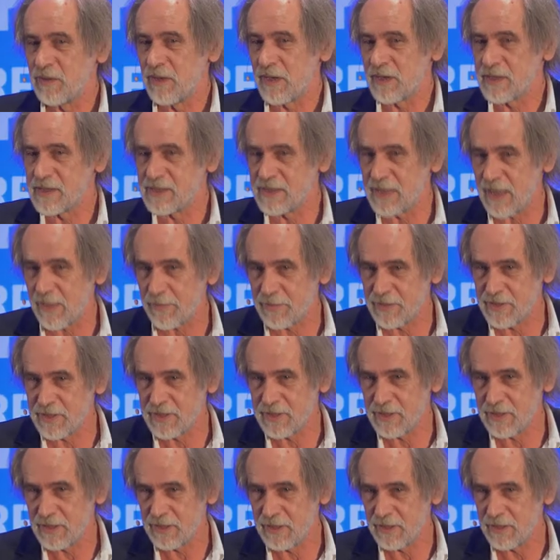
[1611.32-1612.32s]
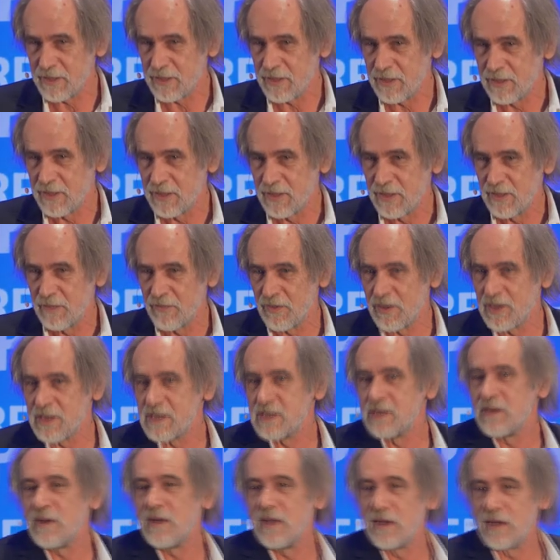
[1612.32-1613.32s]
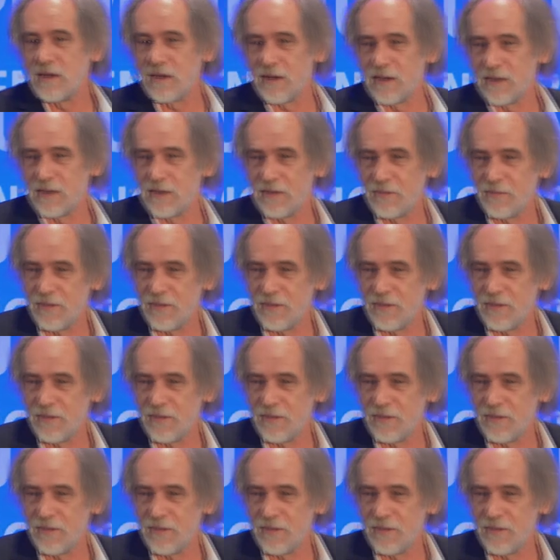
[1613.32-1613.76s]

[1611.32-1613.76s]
to accept what is going on.